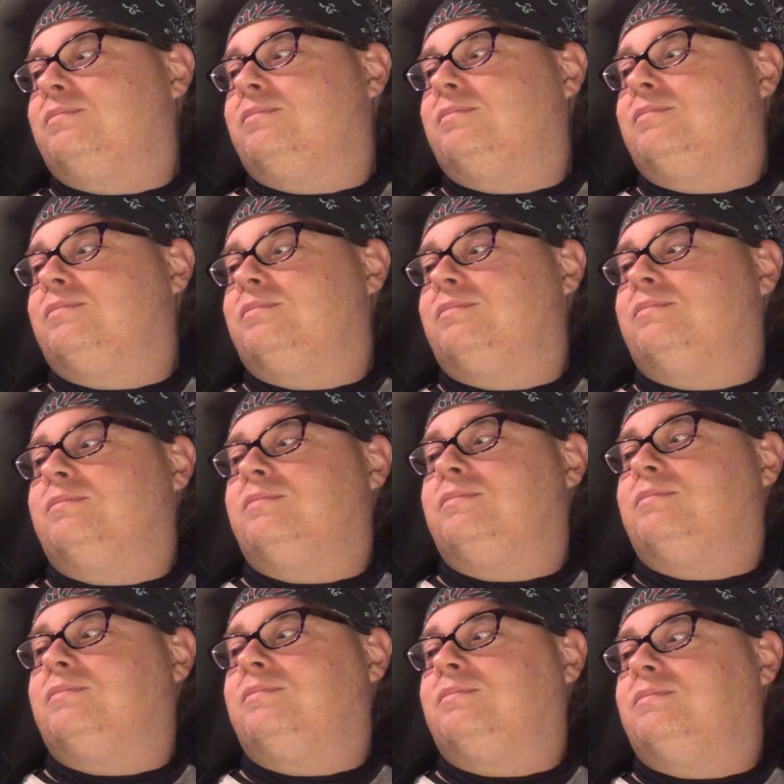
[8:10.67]

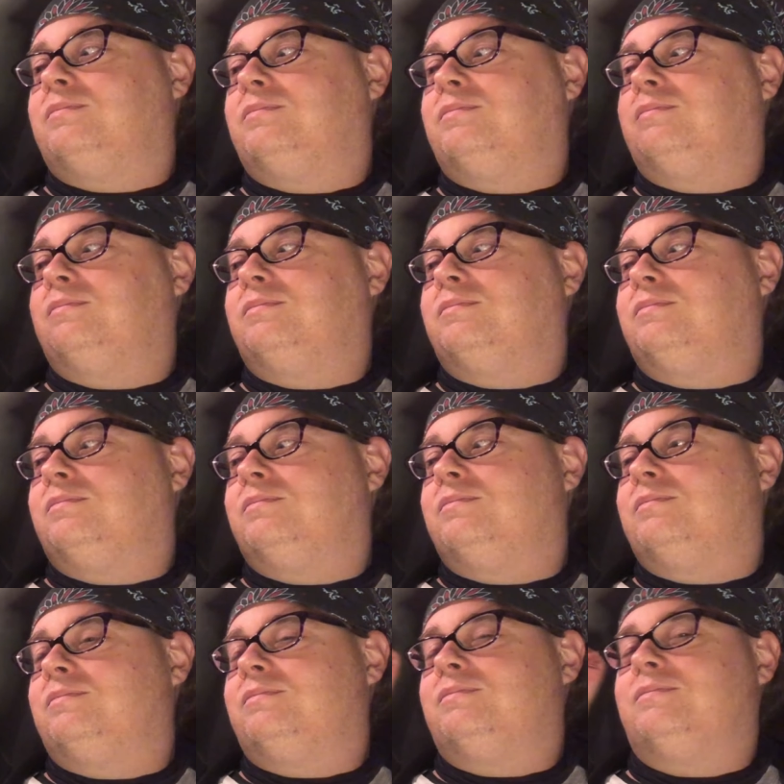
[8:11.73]

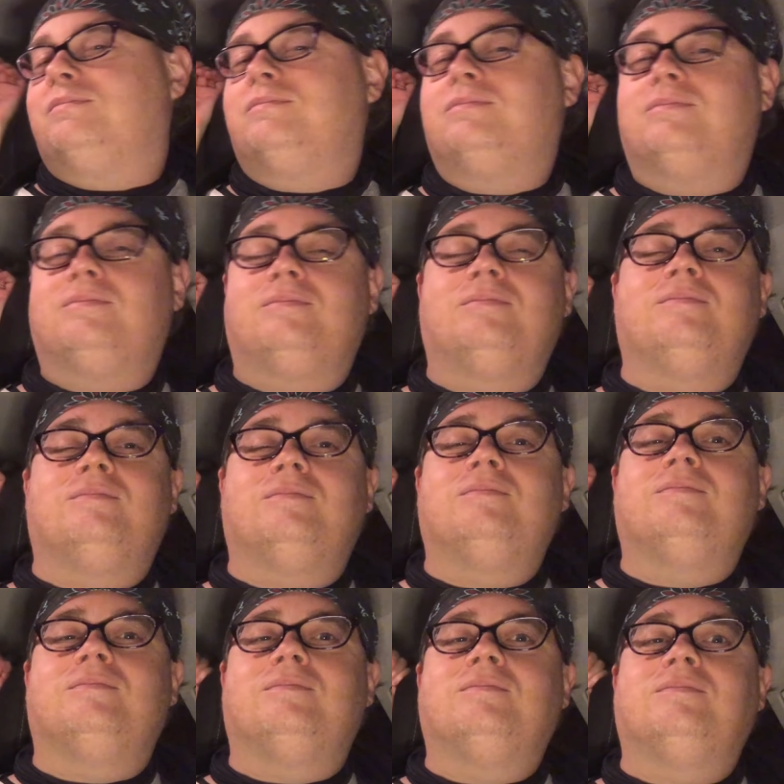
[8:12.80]

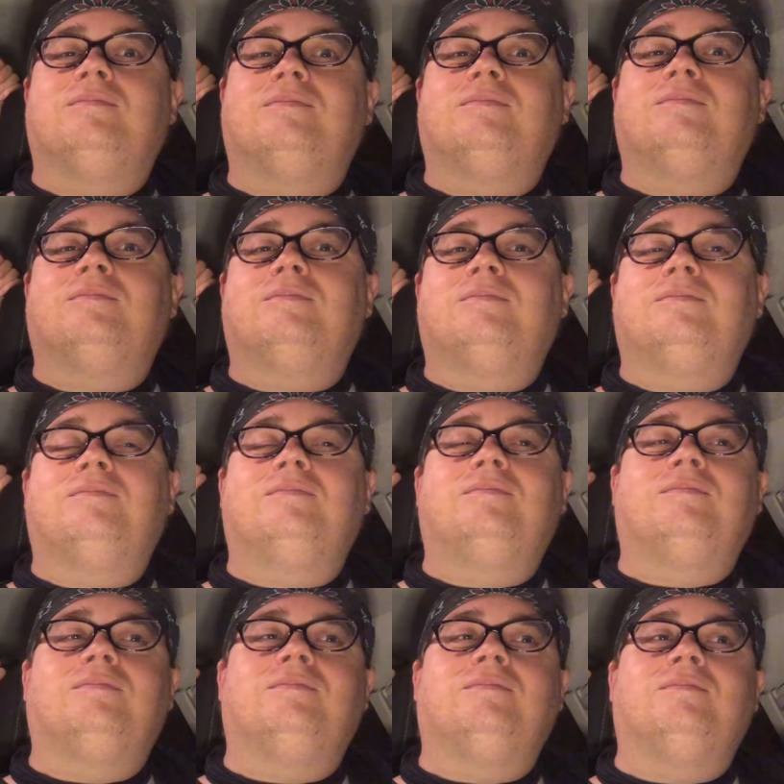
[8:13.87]

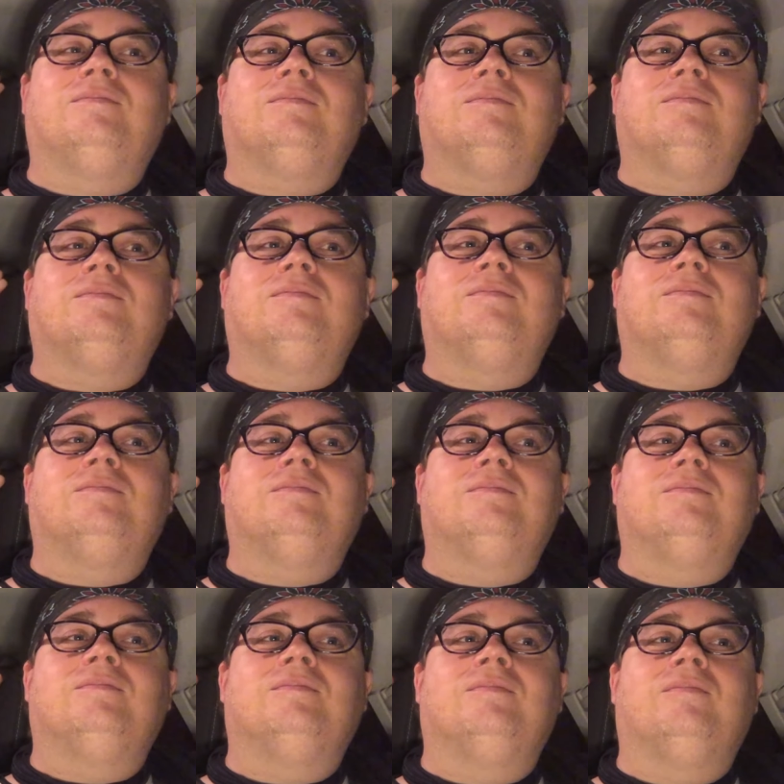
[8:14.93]

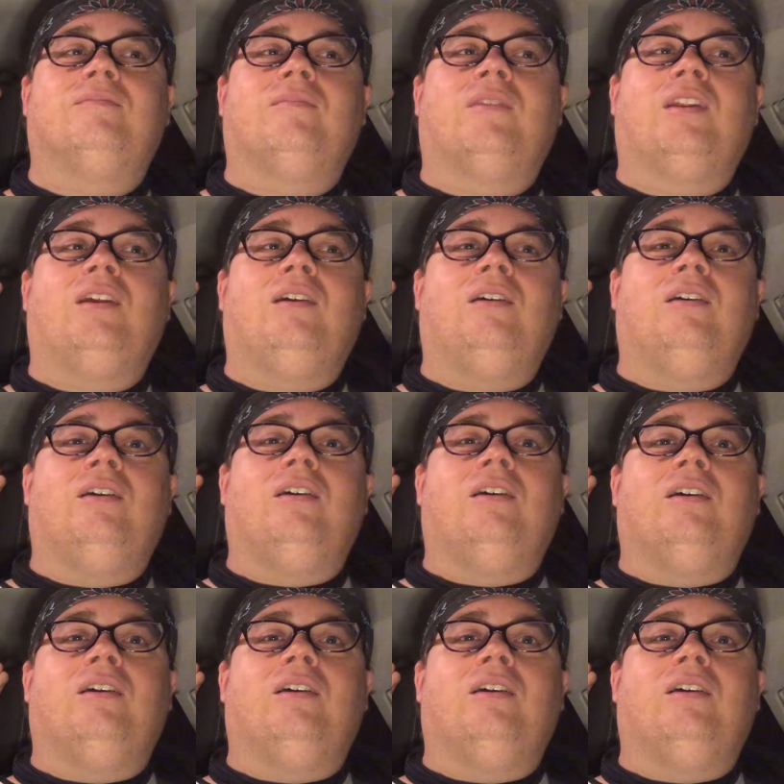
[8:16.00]
[no speech]